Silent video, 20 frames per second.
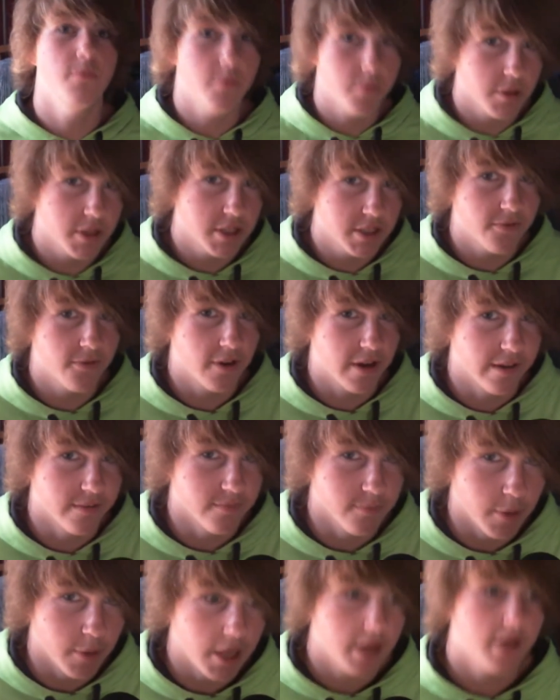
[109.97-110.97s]
Please forgive
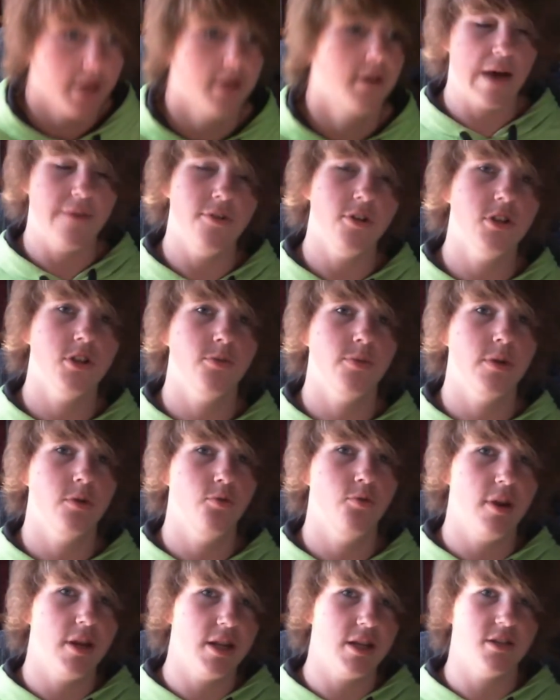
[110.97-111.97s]
me. I've also been
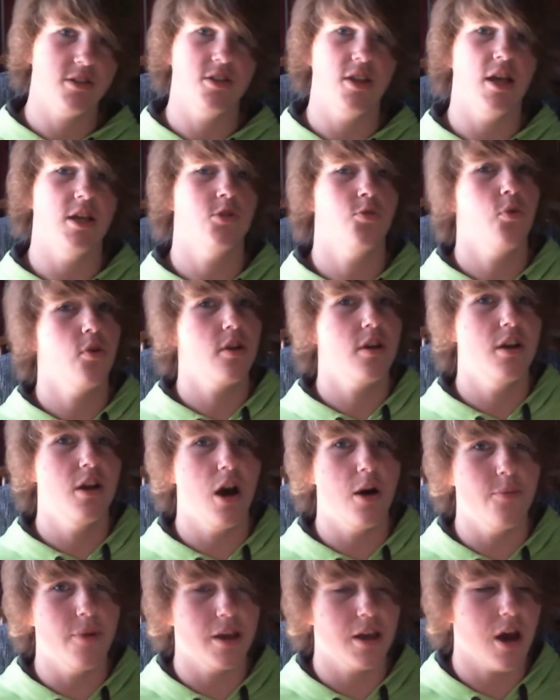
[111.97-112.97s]
reading slash working
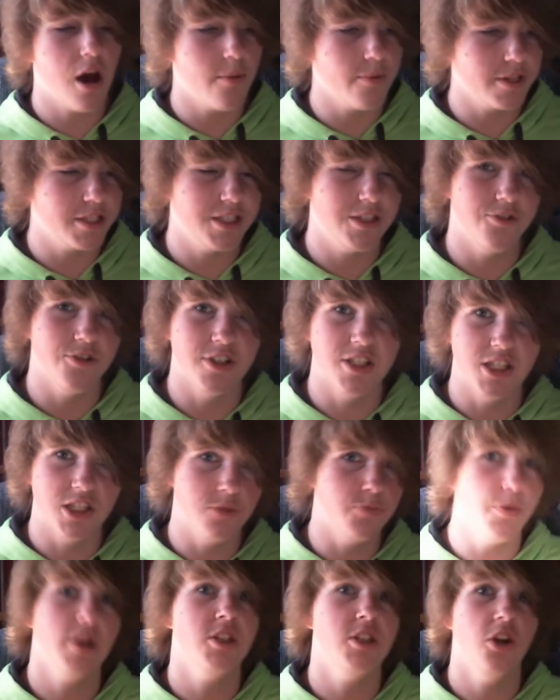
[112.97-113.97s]
on my comic series
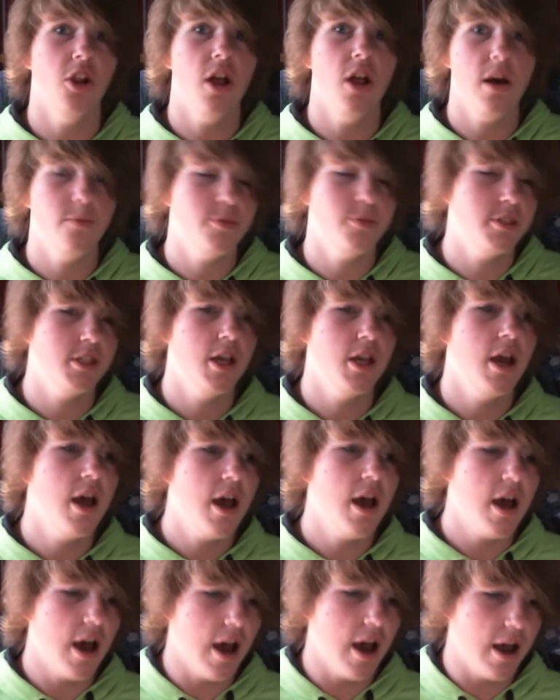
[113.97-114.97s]
Special Ops.
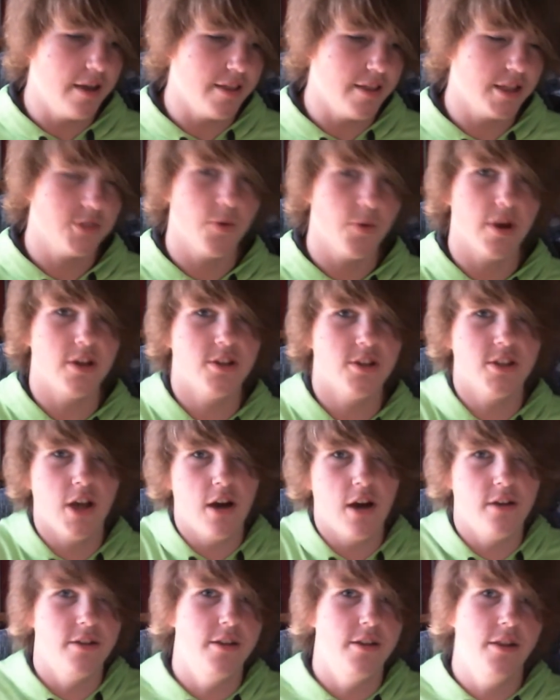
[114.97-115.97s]
Uh, that's why you
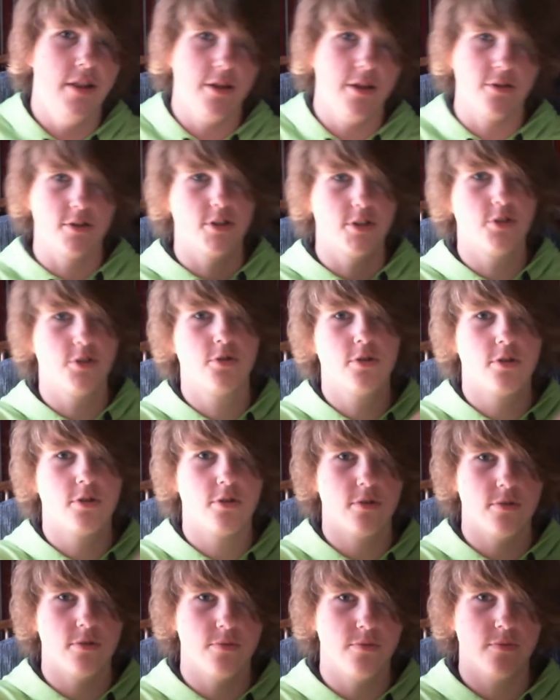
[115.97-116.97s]
saw the little
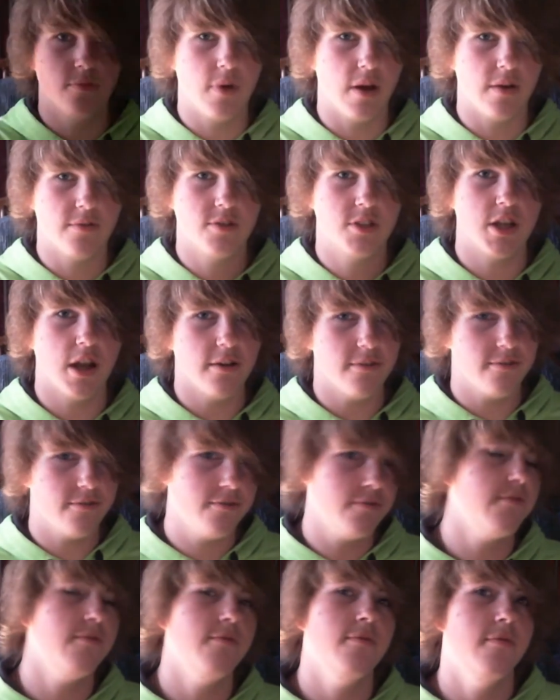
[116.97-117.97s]
doodle of stuff
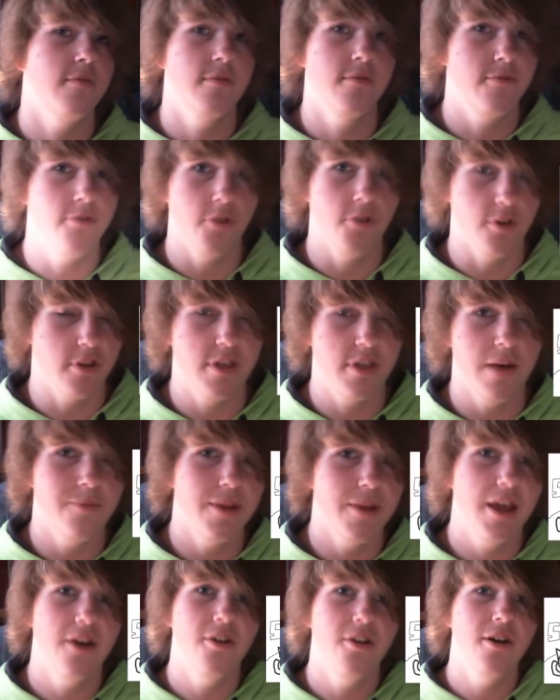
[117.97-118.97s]
for a
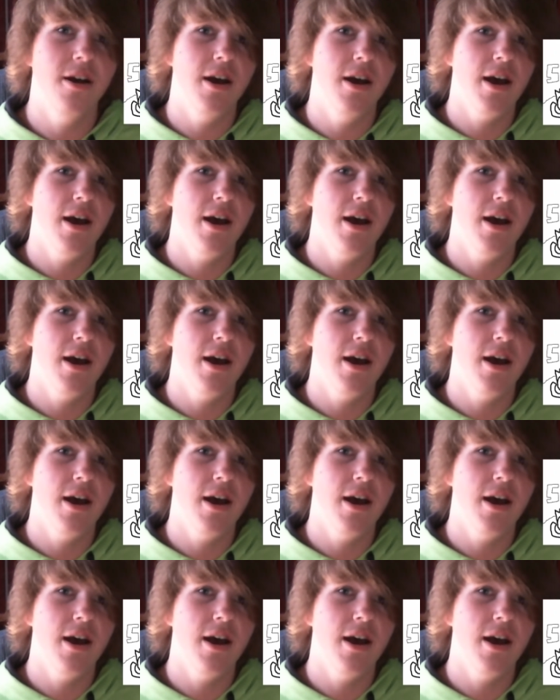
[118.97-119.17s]
thumbnail.